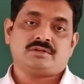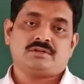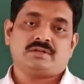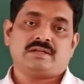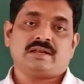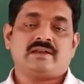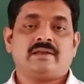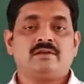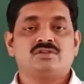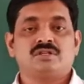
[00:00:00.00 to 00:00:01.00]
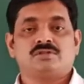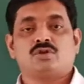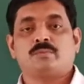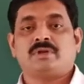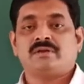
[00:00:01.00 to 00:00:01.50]
right? And energy is
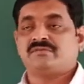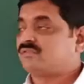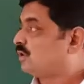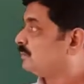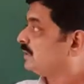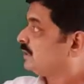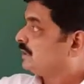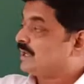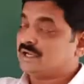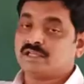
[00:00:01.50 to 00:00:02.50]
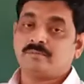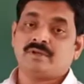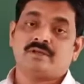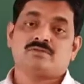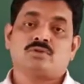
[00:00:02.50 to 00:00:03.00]
obtained from
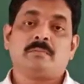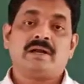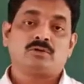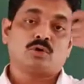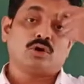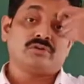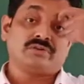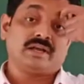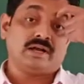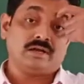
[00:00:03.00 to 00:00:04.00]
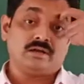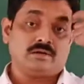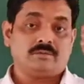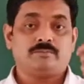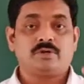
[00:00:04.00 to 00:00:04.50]
ATP. So
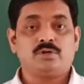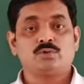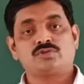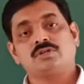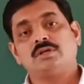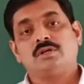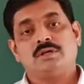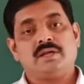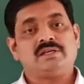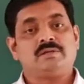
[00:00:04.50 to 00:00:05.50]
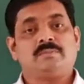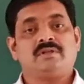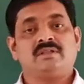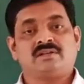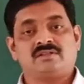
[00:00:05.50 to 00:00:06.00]
mitochondria produce
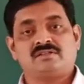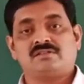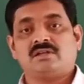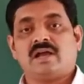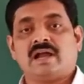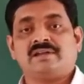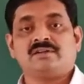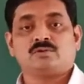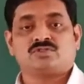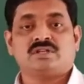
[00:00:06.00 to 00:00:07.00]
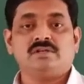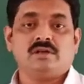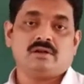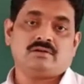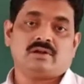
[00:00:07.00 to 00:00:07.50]
ATP, that is
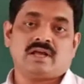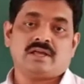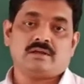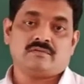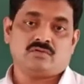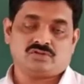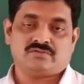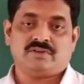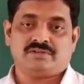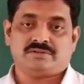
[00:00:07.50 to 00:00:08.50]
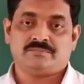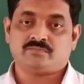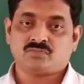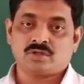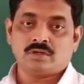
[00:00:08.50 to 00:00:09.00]
adenosine triphosphate.
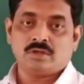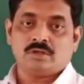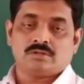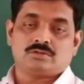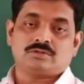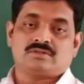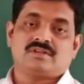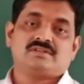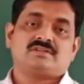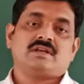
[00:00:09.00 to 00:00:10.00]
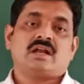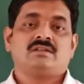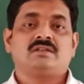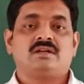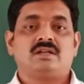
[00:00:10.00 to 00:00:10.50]
So this is
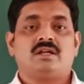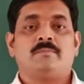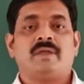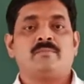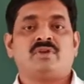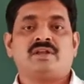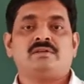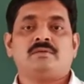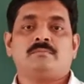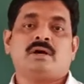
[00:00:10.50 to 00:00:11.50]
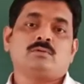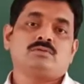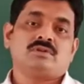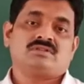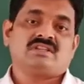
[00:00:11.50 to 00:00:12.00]
another membrane
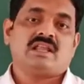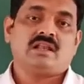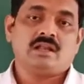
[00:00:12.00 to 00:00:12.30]
bound cell